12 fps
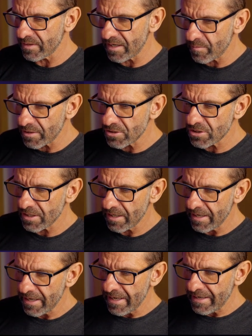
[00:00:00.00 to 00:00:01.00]
to image.
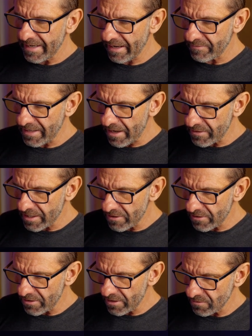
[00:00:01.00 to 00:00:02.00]
Now down
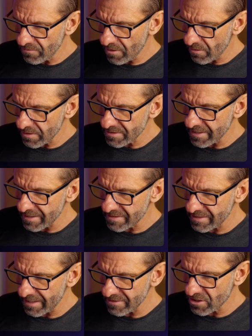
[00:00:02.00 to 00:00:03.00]
here, you notice that it
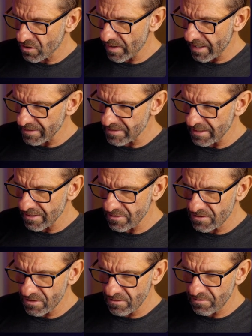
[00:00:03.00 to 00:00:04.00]
says credits needed
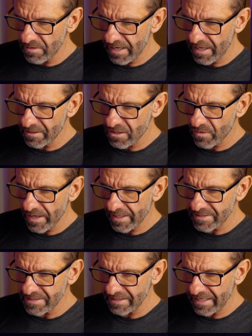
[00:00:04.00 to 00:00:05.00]
two and
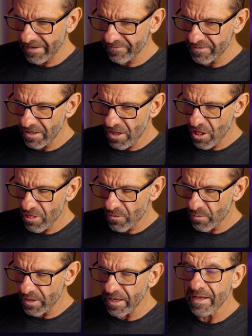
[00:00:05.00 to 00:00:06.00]
credits left
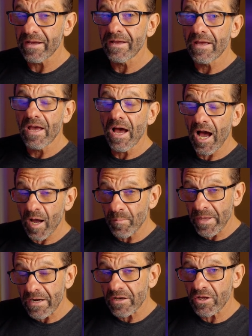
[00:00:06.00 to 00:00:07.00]
three. A
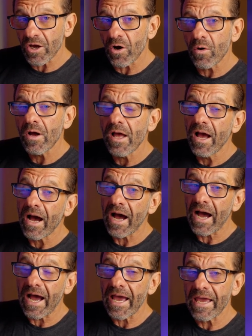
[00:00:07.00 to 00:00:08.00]
minute ago,
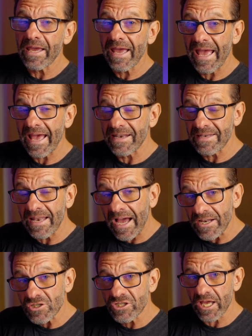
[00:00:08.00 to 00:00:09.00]
I had
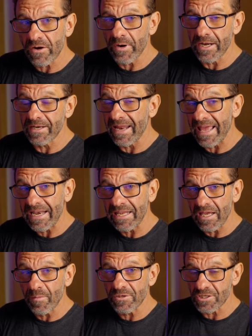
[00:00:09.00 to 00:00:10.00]
not generated any
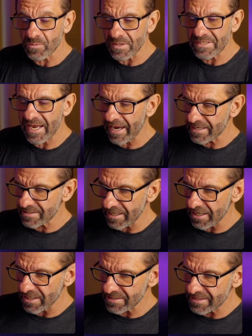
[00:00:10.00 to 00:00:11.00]
images with text
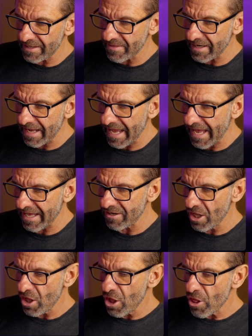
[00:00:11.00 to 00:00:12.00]
and it said that I had
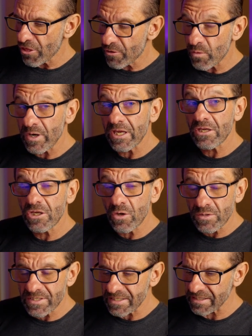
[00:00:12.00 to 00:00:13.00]
three
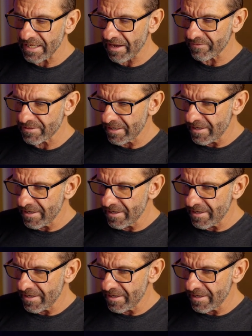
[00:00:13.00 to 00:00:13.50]
uses left.